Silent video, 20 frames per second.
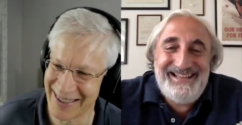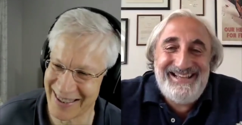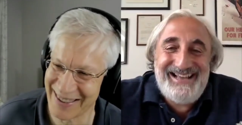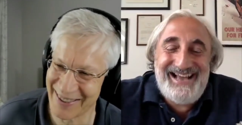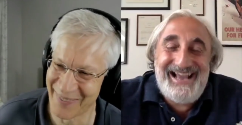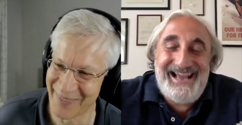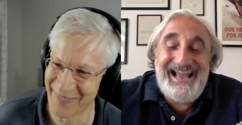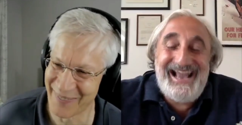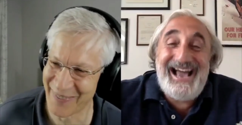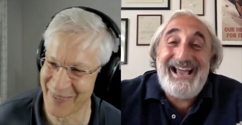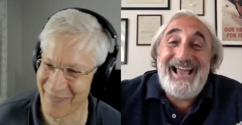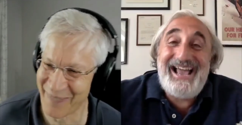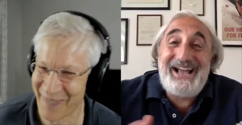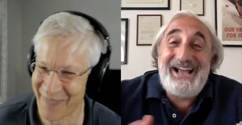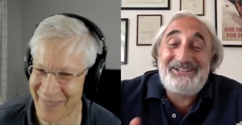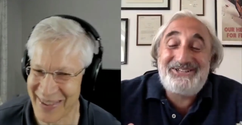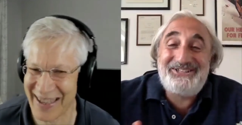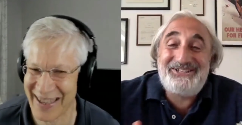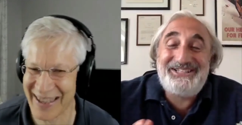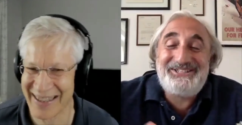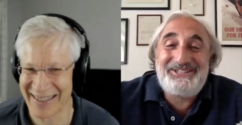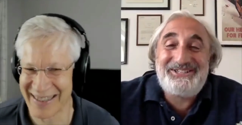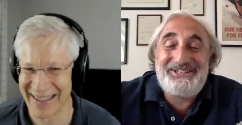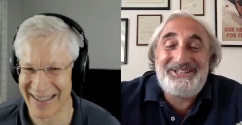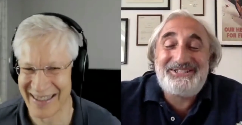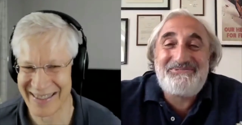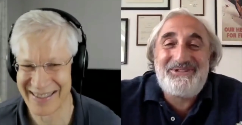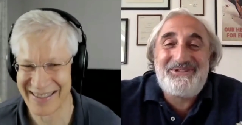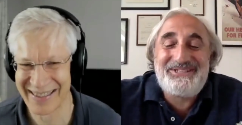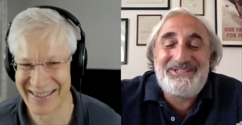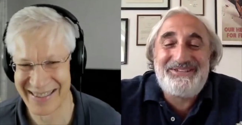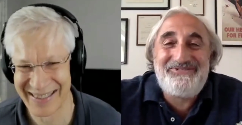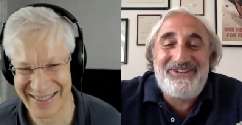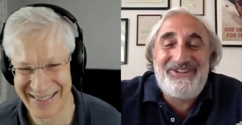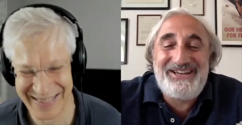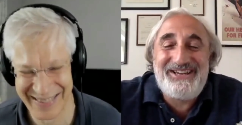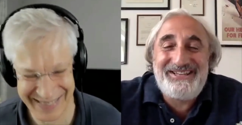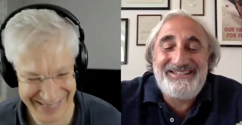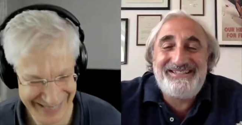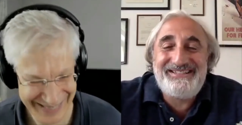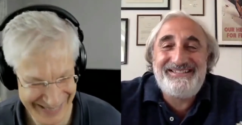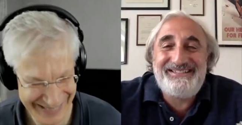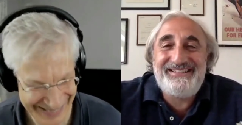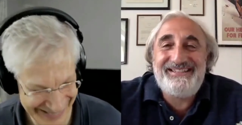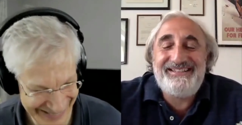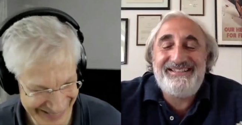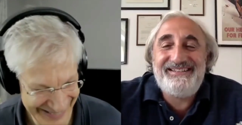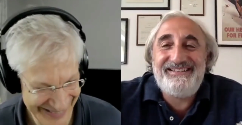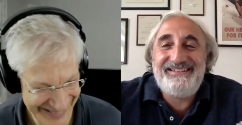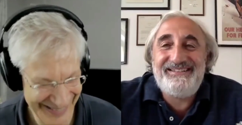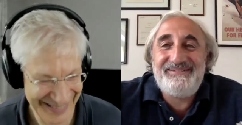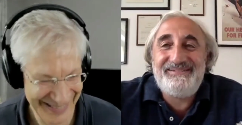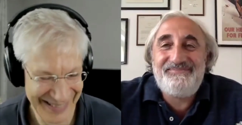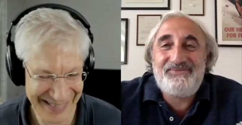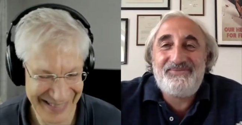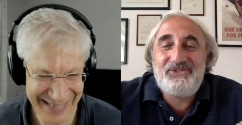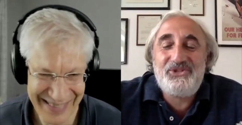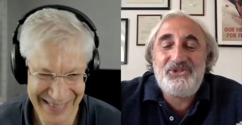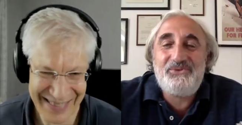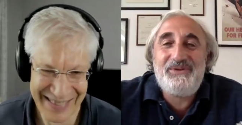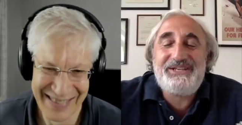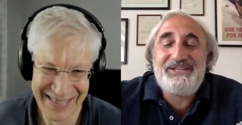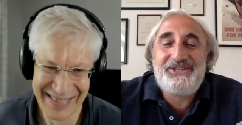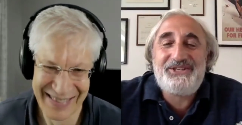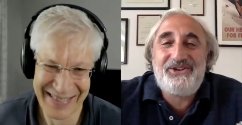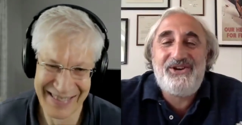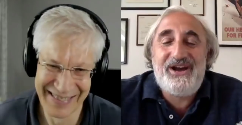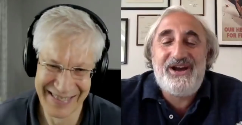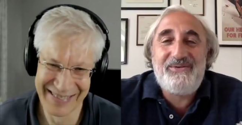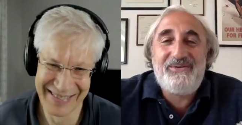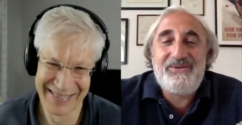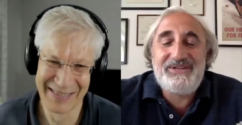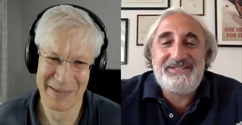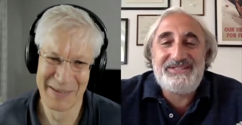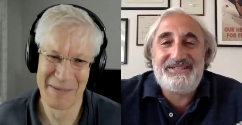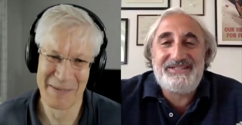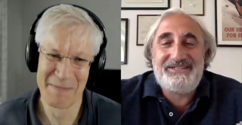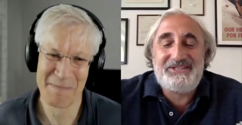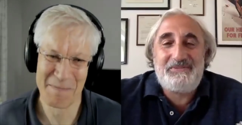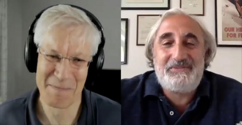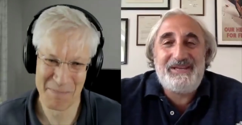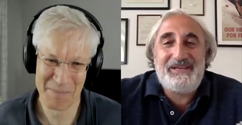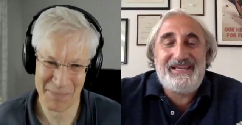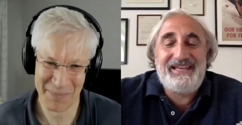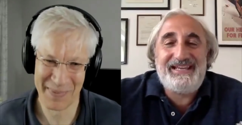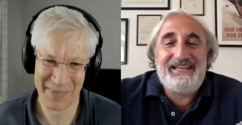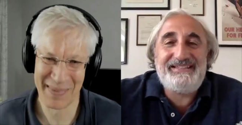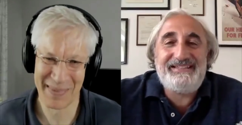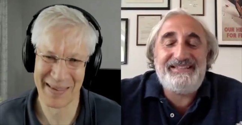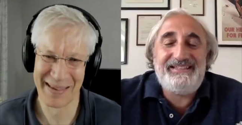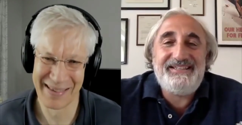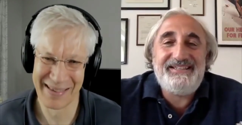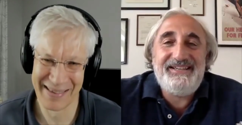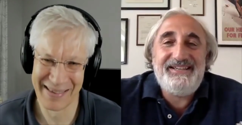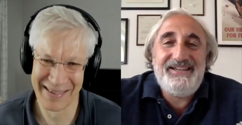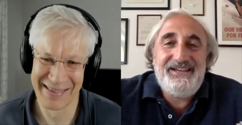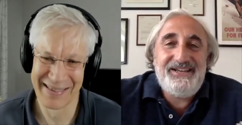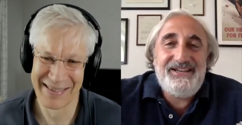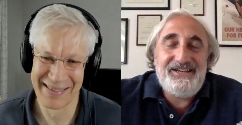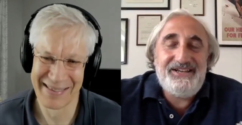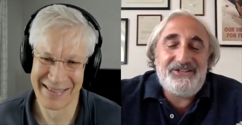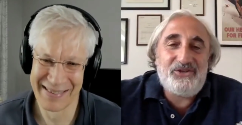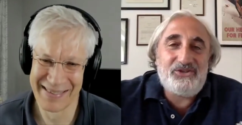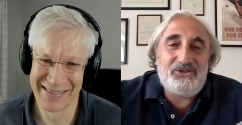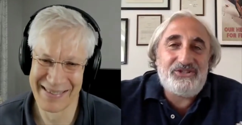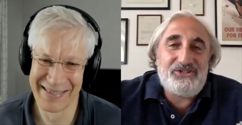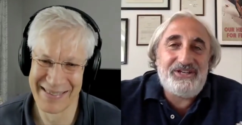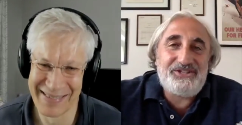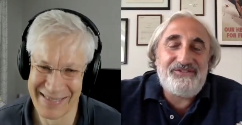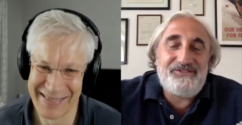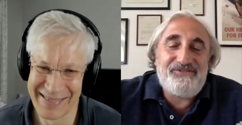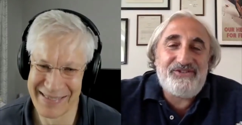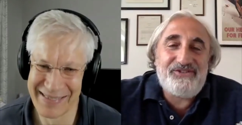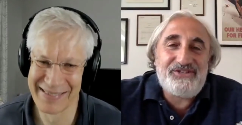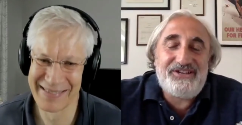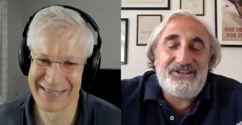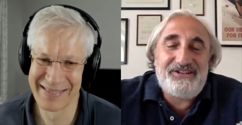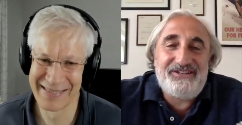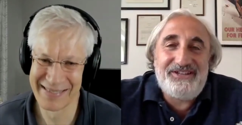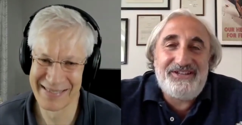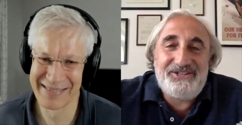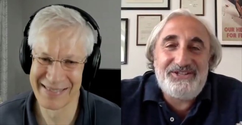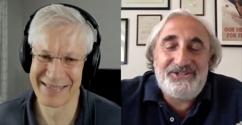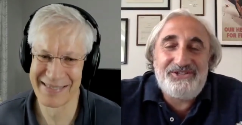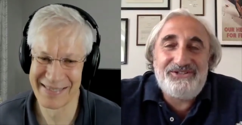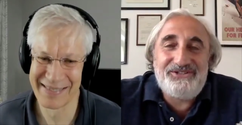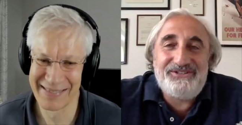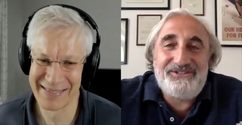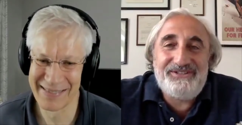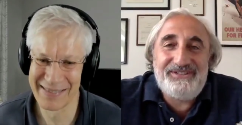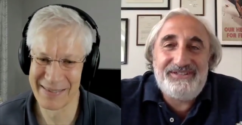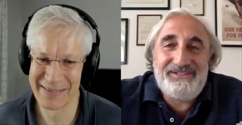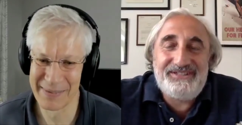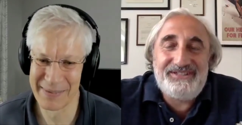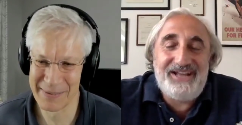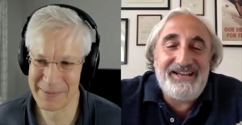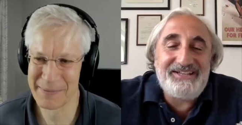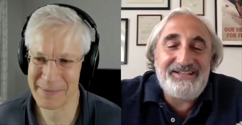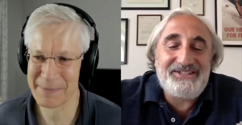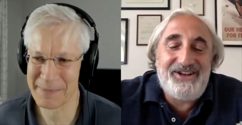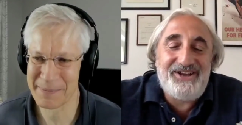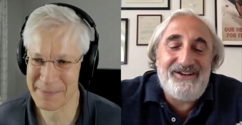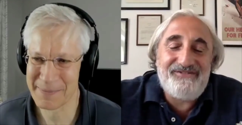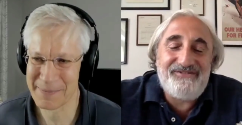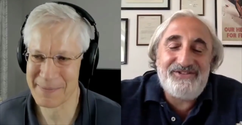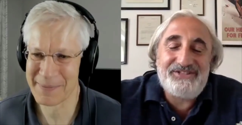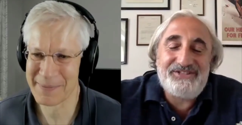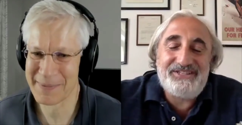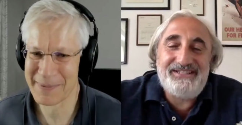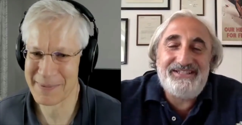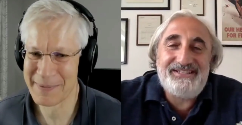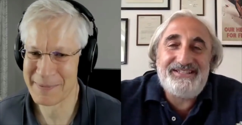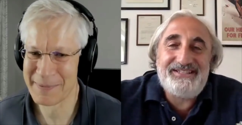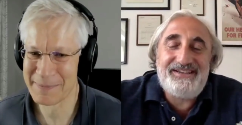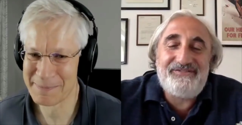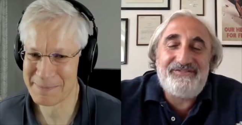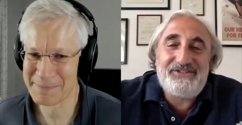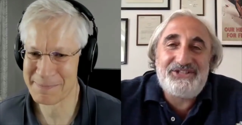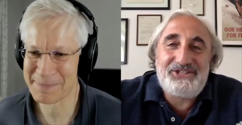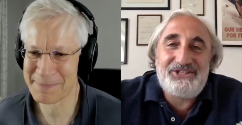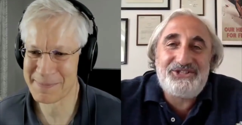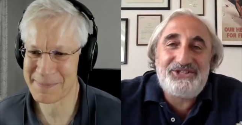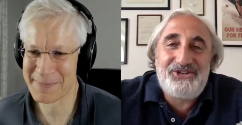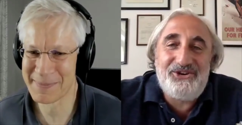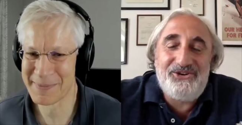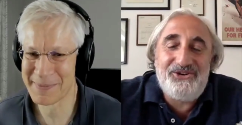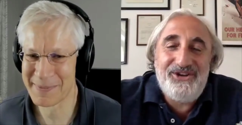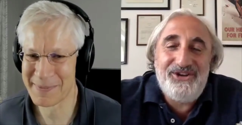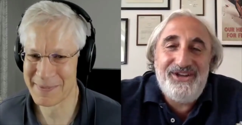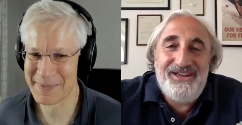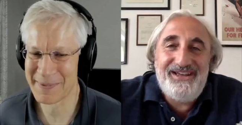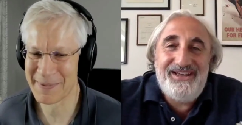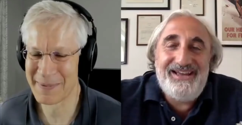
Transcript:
Speaker 1: I, I actually just that. was invited uh, two weeks ago. I was speaking at the Association for Psychological Science conference in San Francisco,